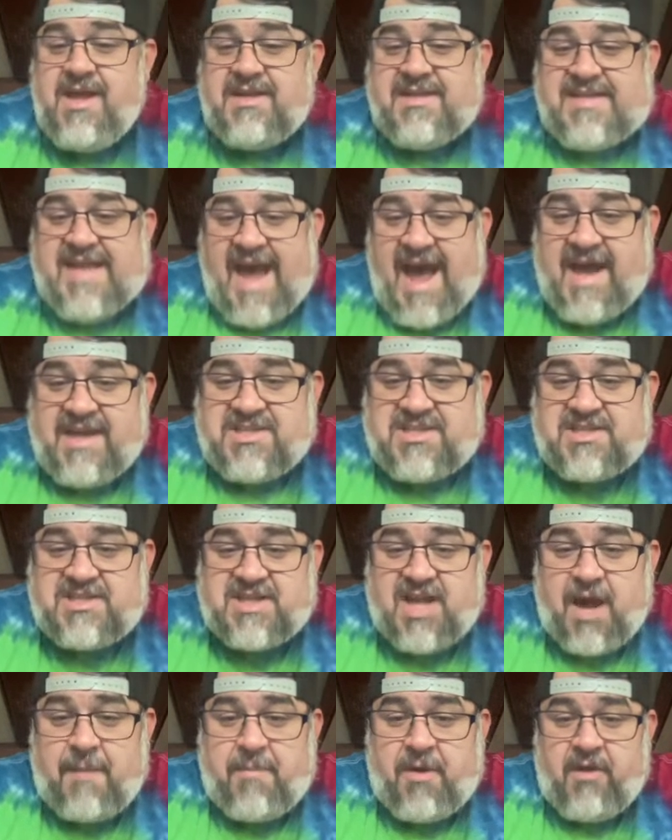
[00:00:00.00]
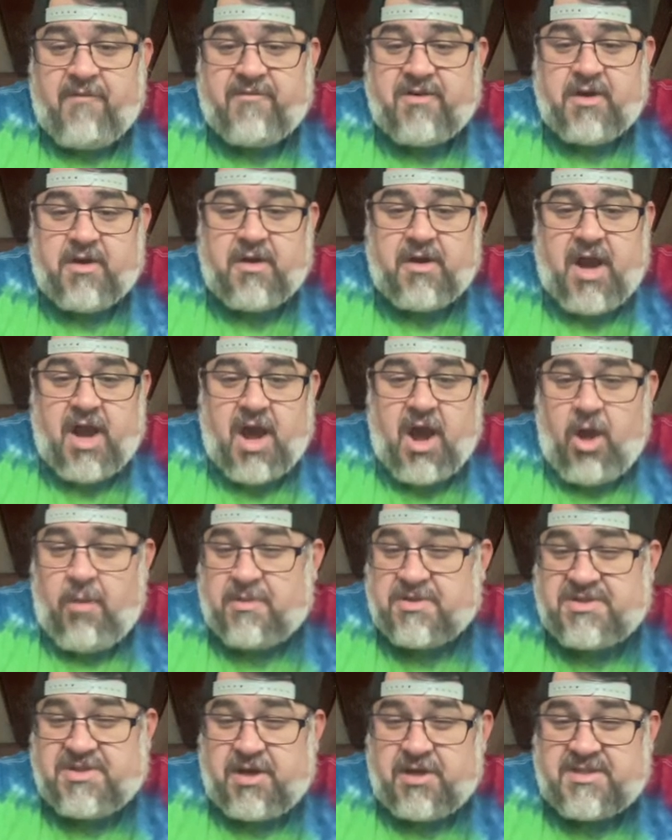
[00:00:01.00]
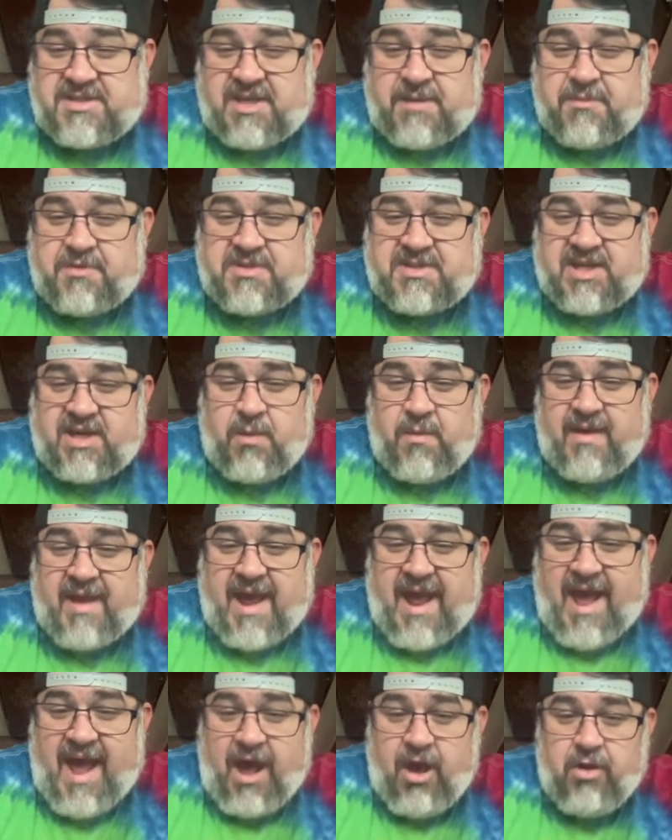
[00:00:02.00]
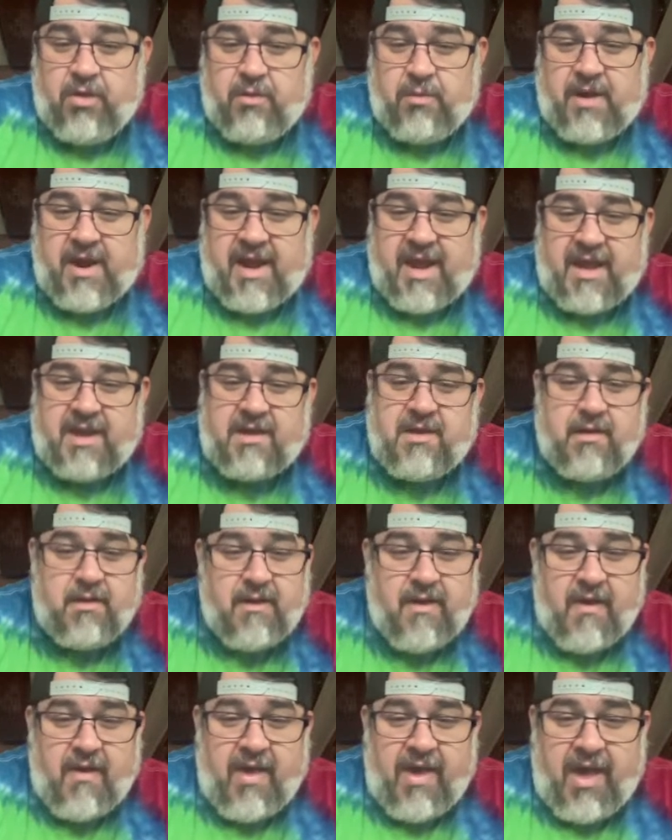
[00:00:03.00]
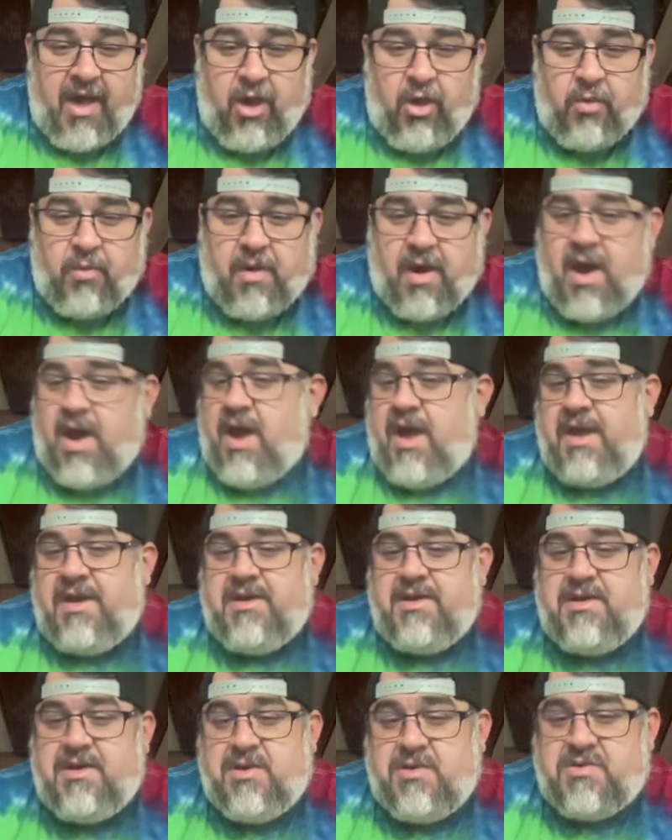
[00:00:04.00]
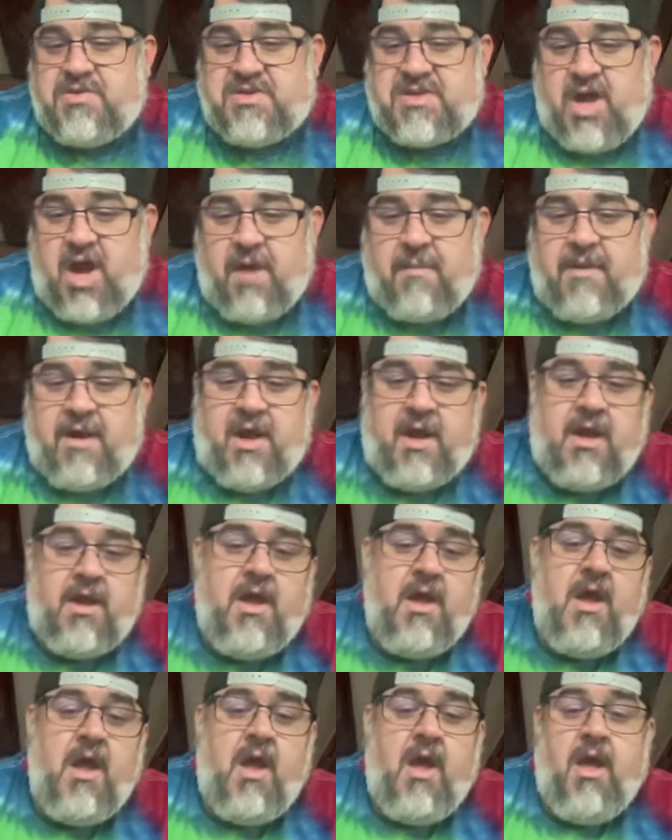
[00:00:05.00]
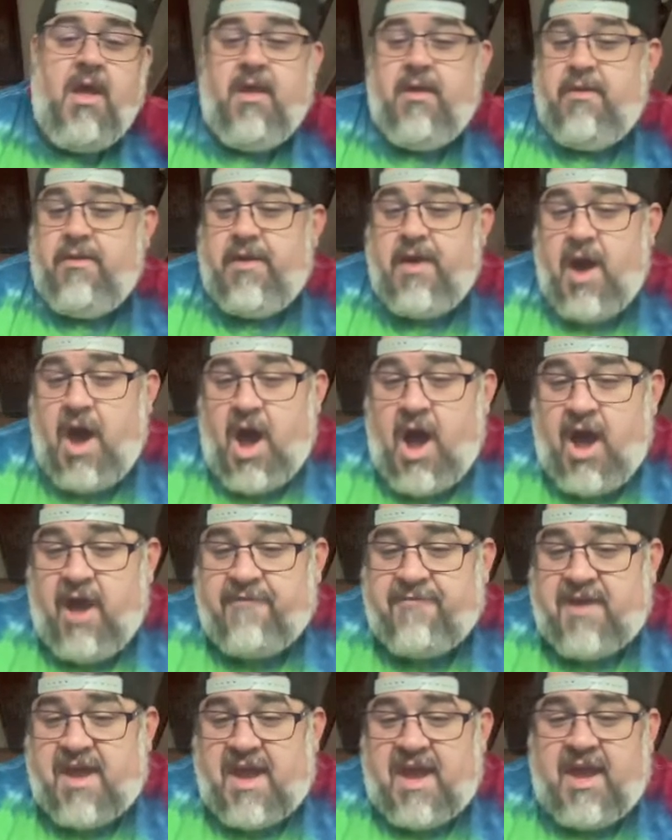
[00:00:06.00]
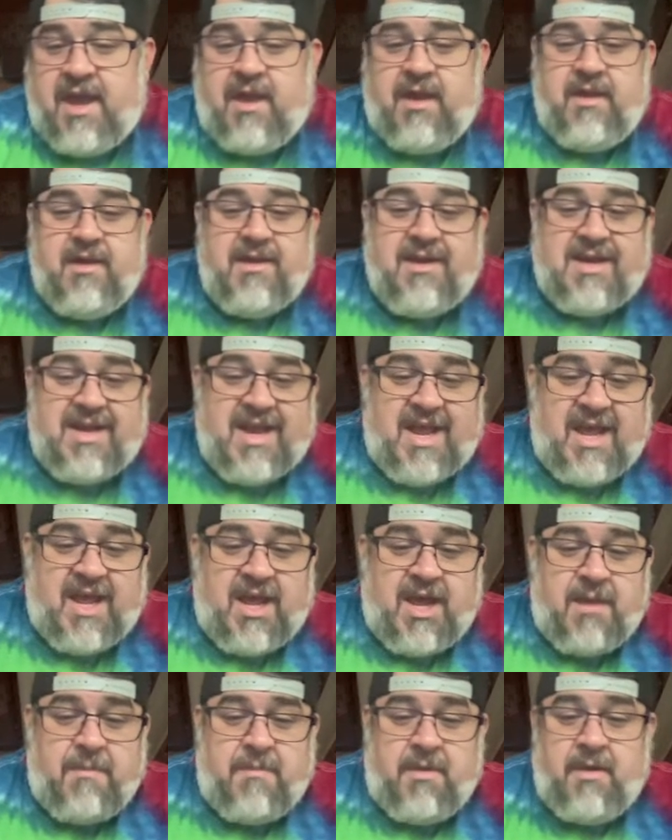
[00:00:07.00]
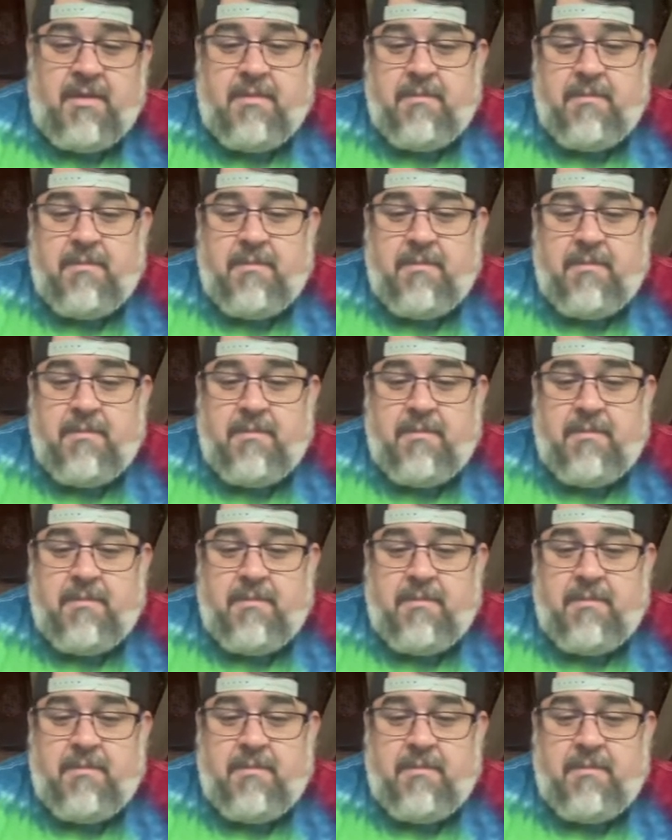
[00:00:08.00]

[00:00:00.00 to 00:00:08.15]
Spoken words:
Dash is up over almost 13%. We got Algorand, Elrond, Kusama, Aave, NIM,